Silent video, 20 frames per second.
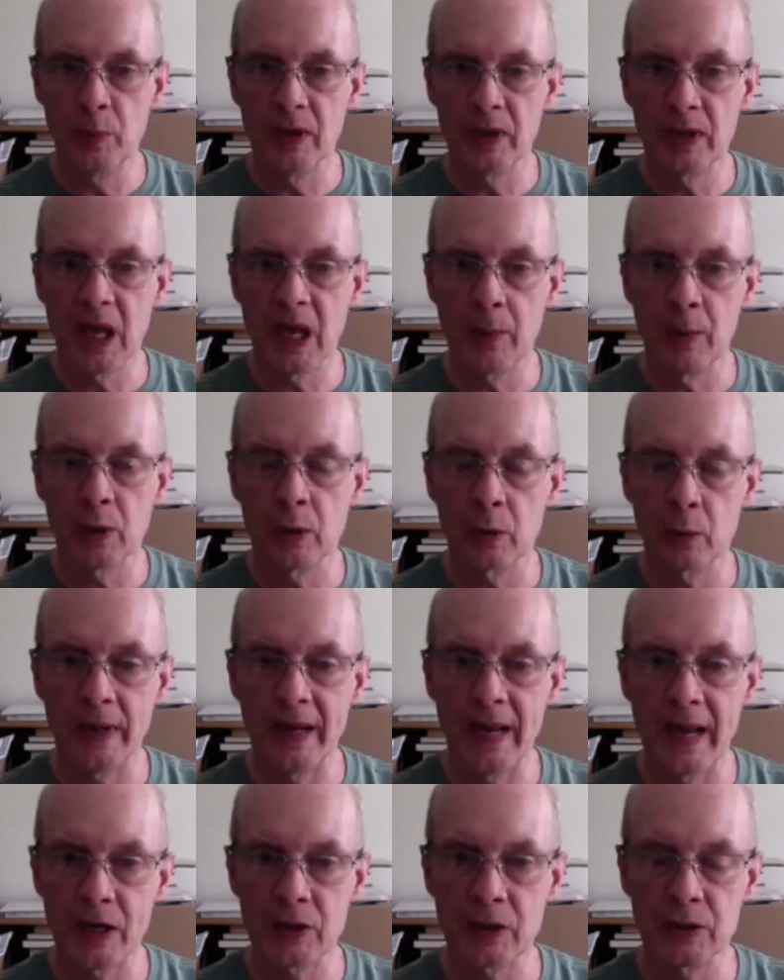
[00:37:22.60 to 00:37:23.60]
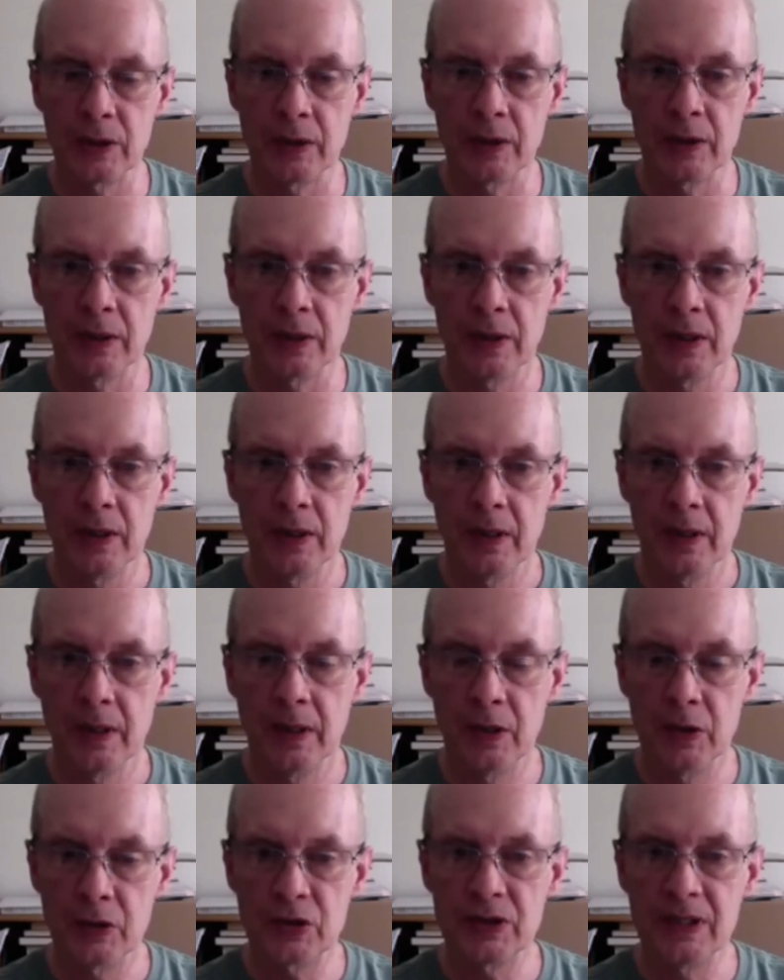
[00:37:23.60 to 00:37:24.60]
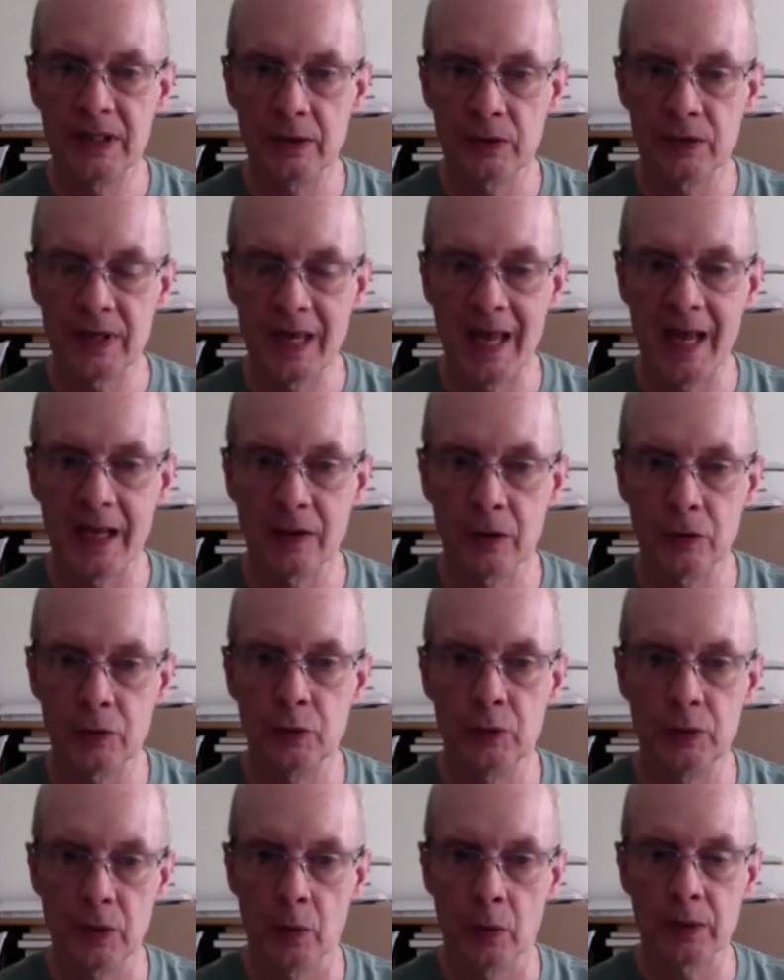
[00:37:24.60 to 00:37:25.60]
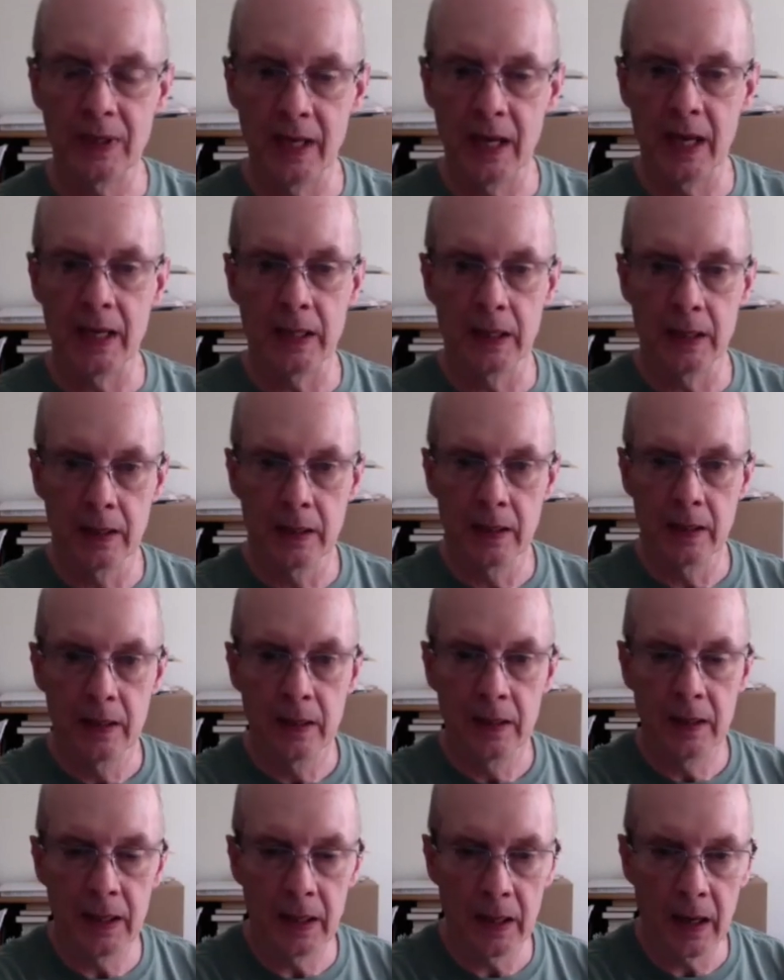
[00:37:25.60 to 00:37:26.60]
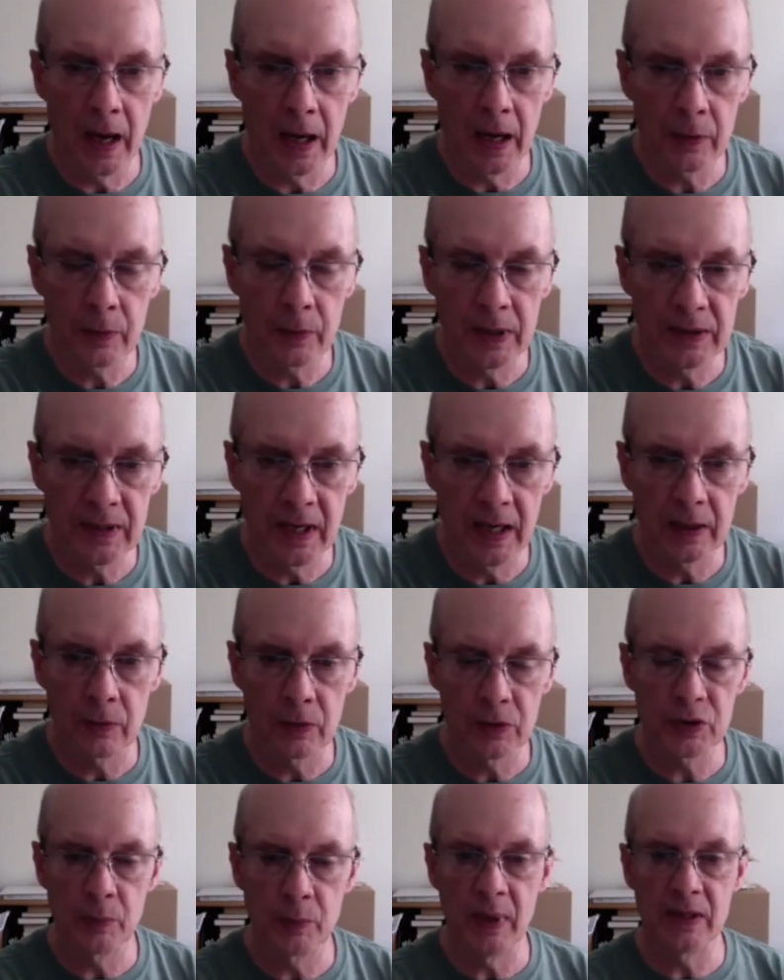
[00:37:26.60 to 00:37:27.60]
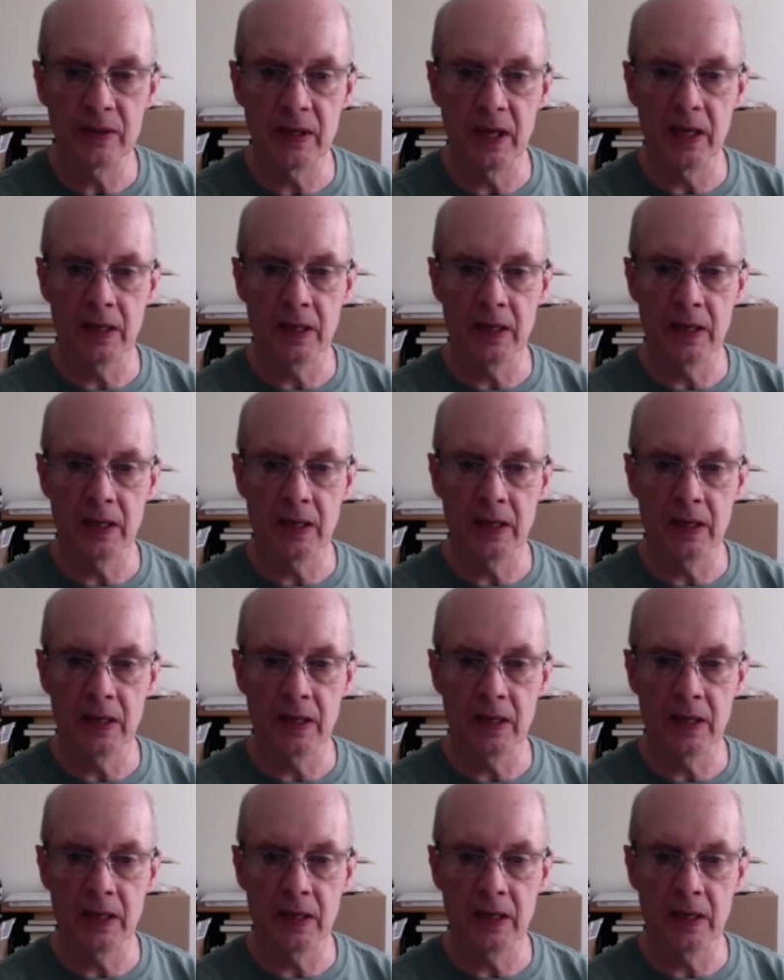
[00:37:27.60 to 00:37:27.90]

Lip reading: bit of chemical reaction in a steel tank that you don't get in a concrete tank or a cement tank.